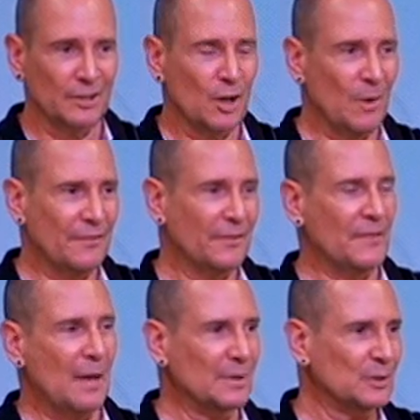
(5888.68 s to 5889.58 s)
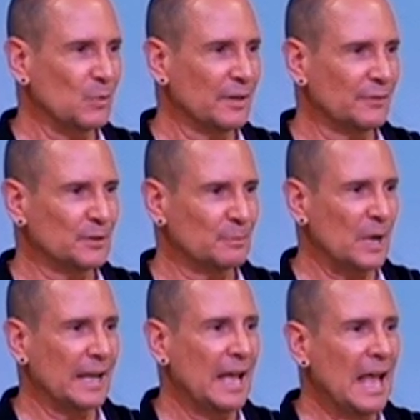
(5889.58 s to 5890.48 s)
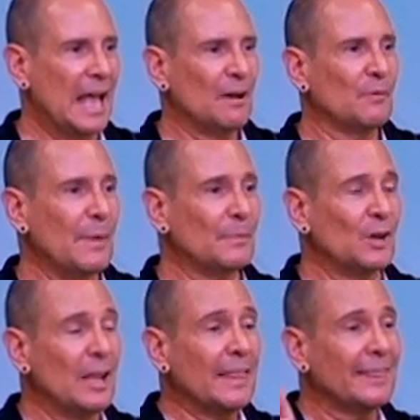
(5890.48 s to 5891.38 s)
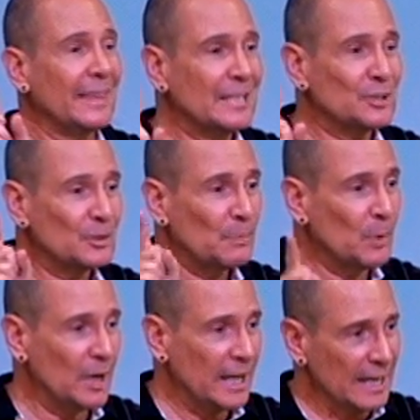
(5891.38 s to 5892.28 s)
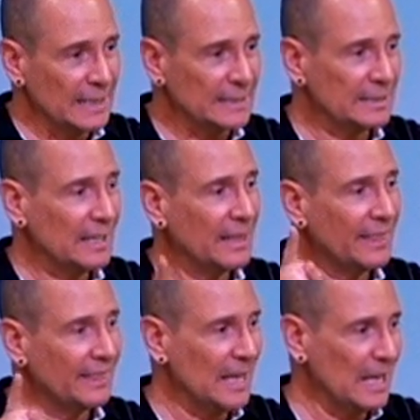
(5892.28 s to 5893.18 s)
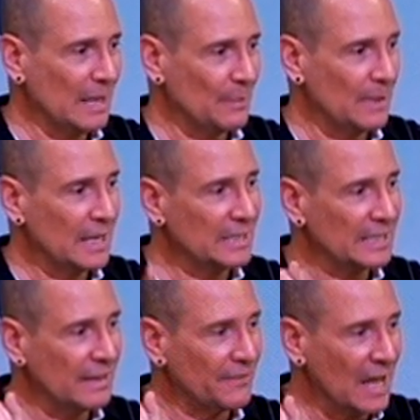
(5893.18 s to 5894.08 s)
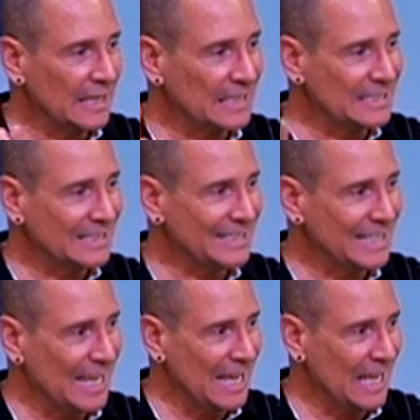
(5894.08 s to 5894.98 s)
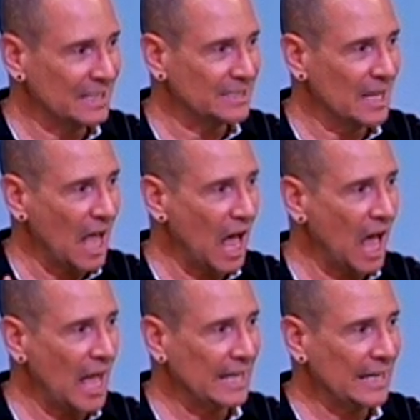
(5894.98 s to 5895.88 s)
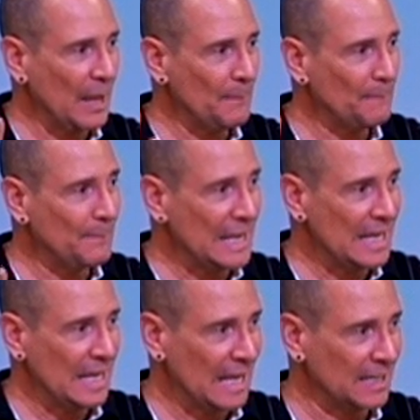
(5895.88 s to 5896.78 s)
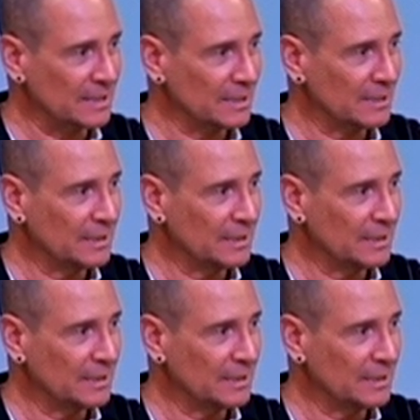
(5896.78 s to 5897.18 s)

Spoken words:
go have a fabulous, wonderful spring. Remember, this spring's theme is, if I can see it, I can be it.